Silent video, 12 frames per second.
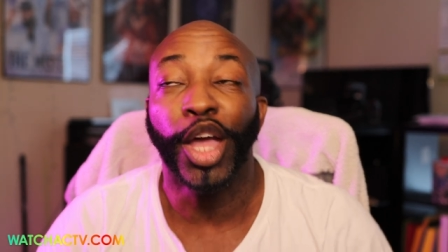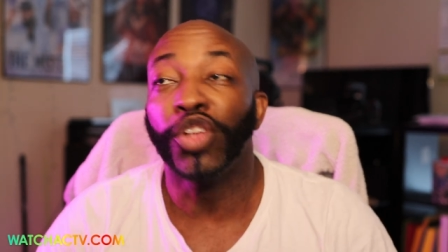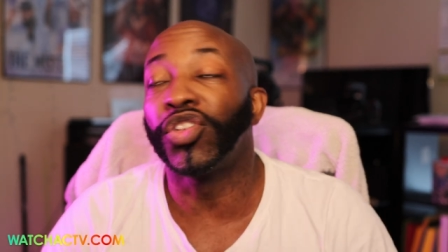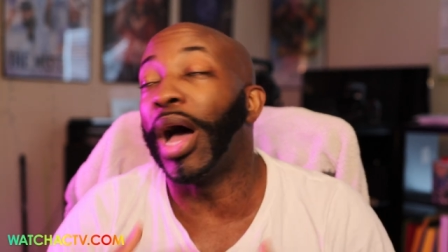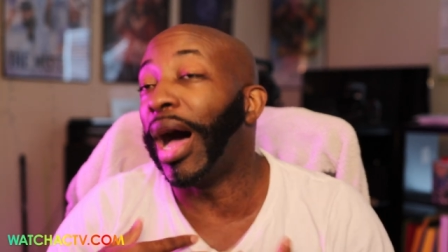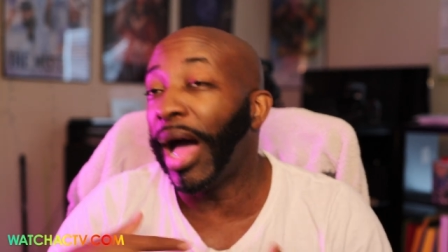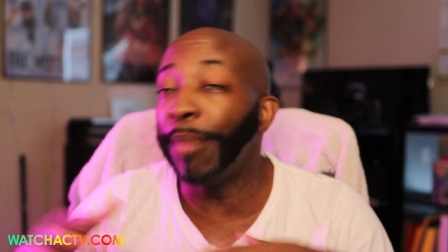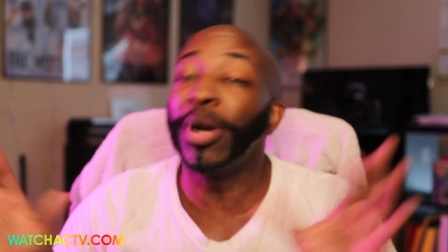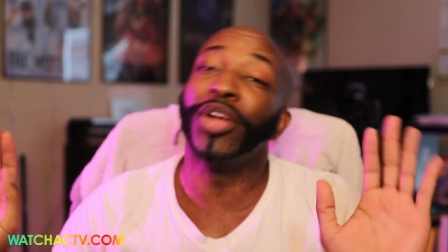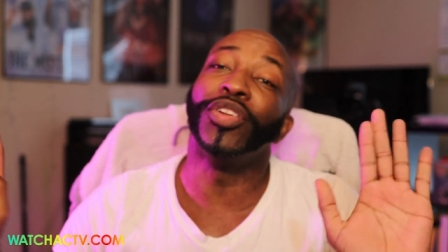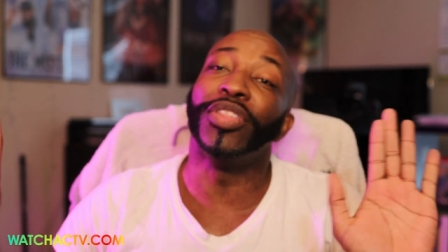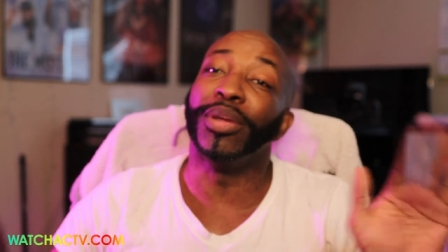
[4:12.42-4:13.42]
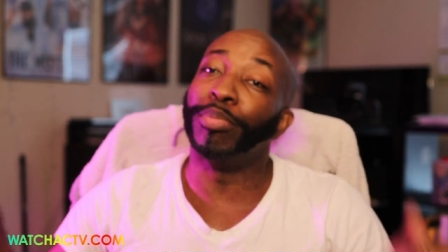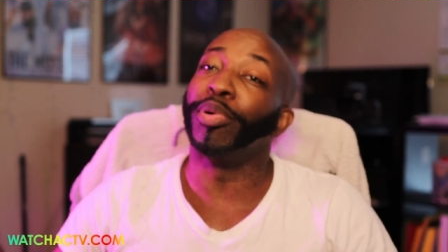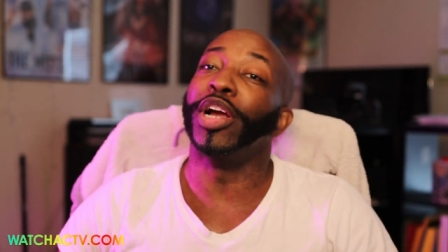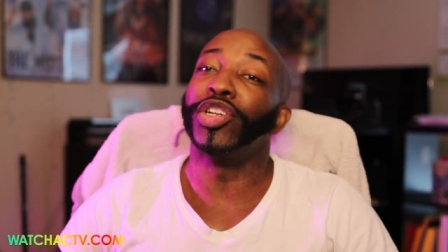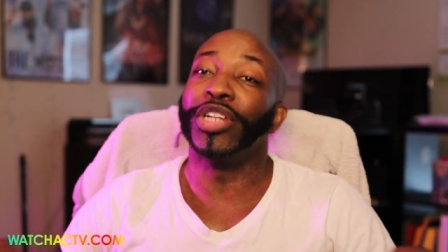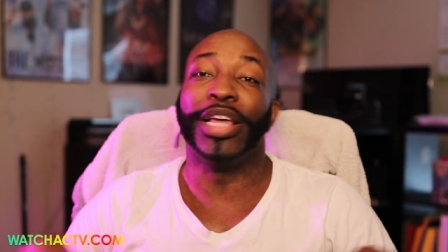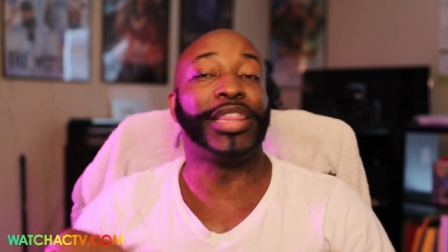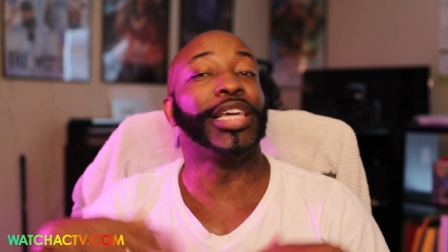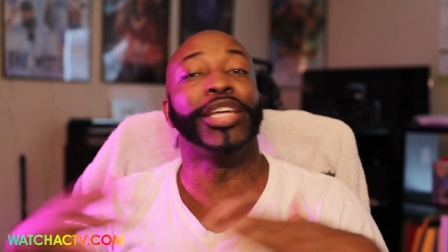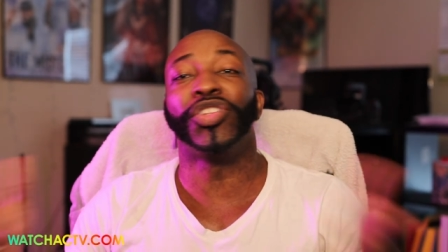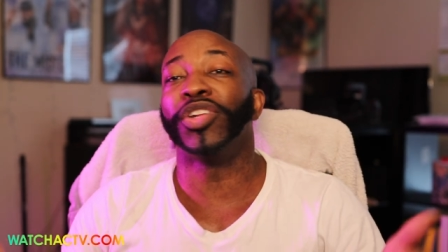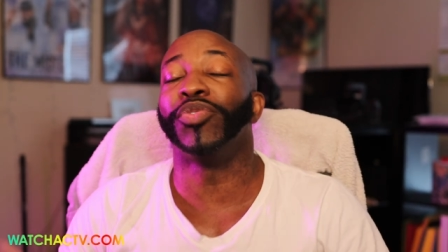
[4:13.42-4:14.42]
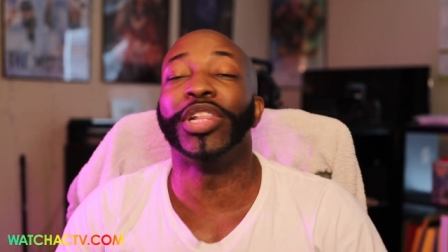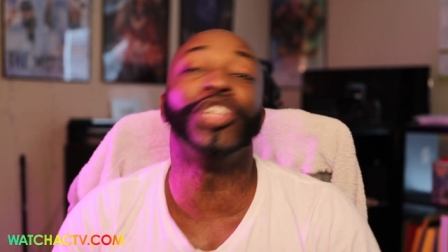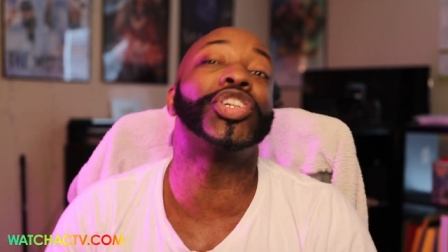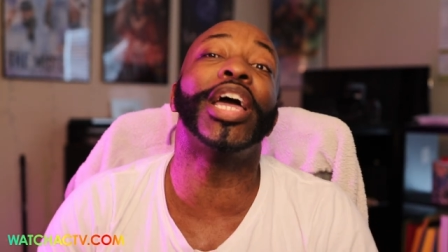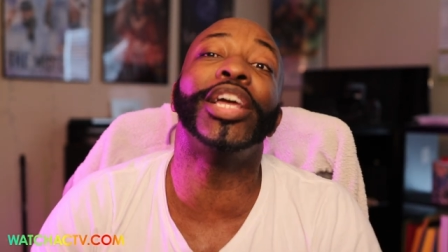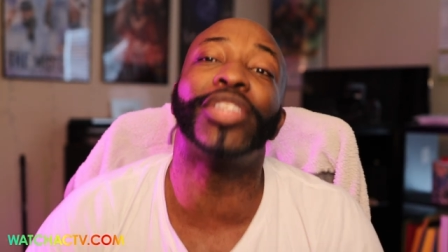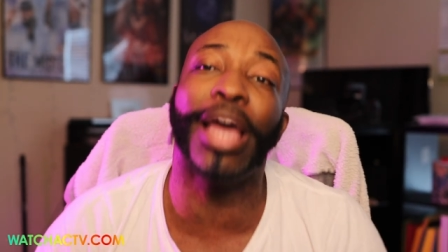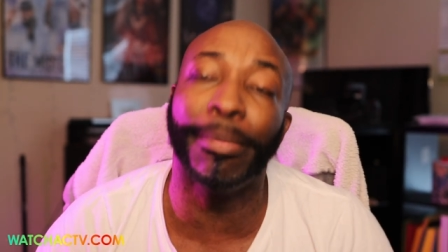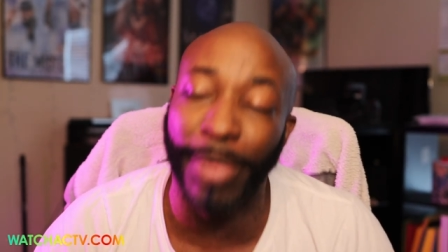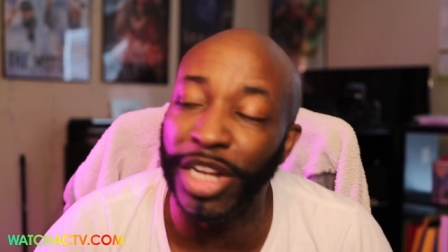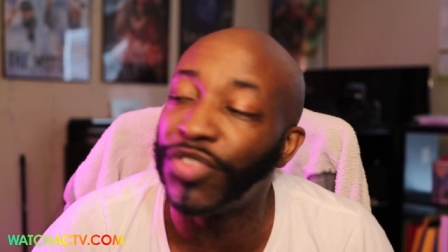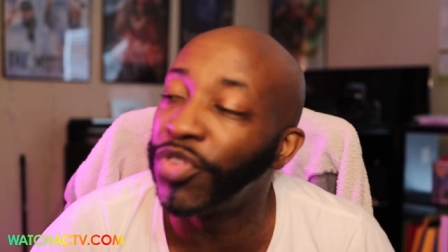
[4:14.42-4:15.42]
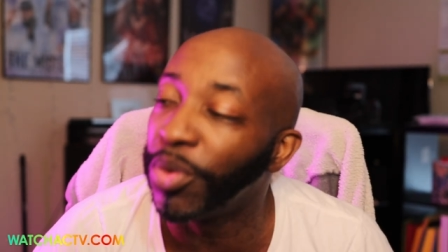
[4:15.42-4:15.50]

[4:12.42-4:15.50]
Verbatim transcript: So I'm under the impression that things didn't really change that much for